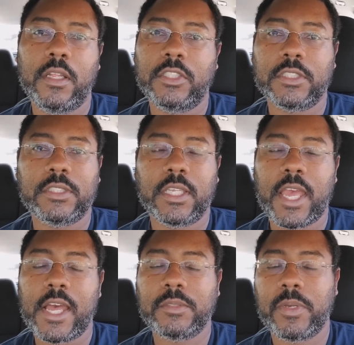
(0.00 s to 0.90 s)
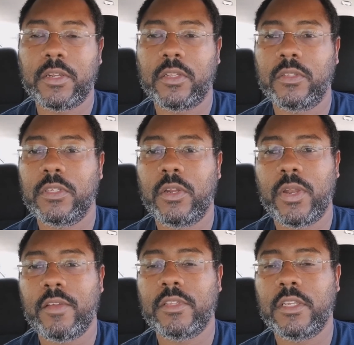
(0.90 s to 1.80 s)
just the gas pedal. You don't
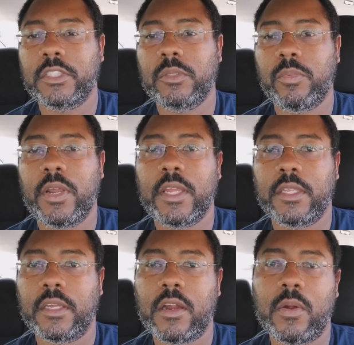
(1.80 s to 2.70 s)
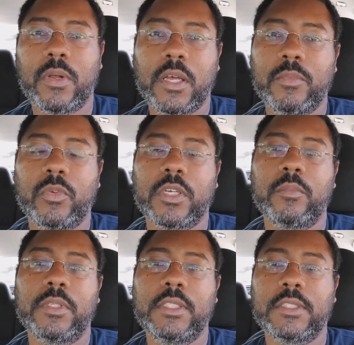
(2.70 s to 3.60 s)
have to touch the brake, and the car will come to a
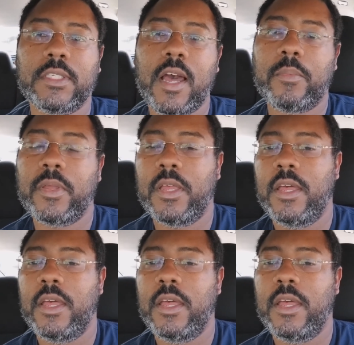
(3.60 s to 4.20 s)
complete stop.